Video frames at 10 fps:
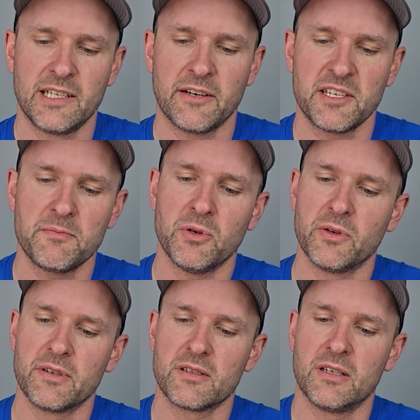Now at this
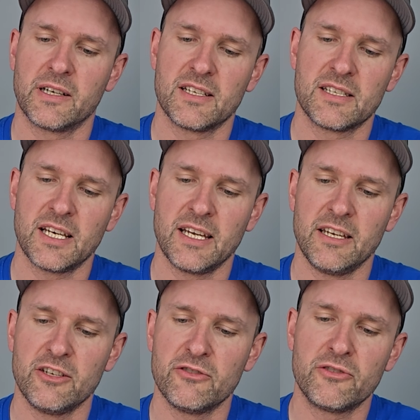point, I'm going to
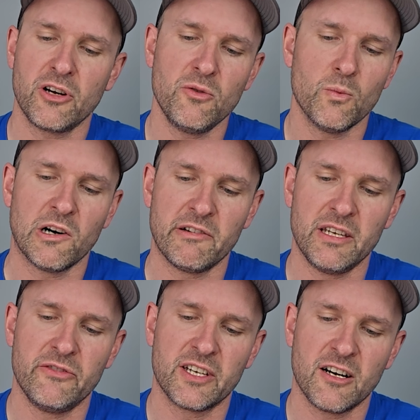say, don't
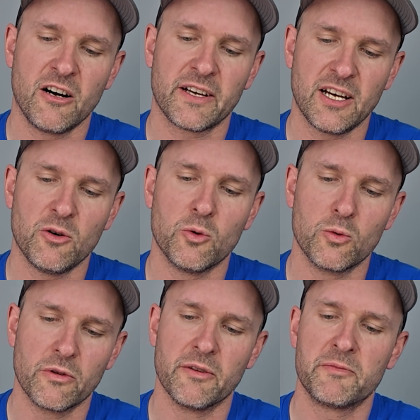worry if you can't get
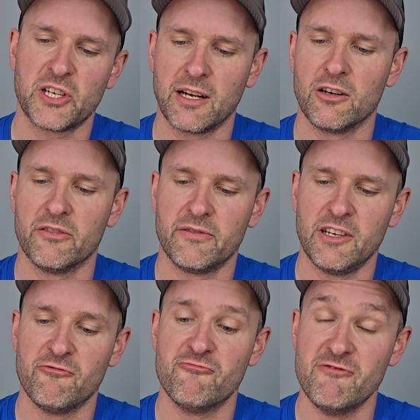all of the shell off.
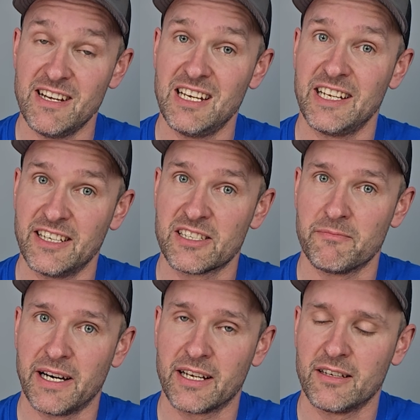It really
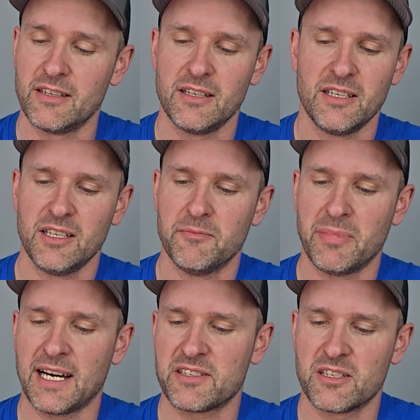doesn't matter.
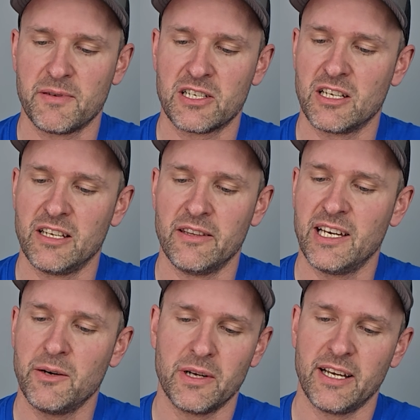Bass especially,
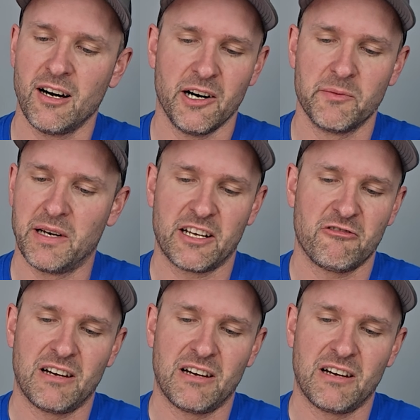they will eat hardback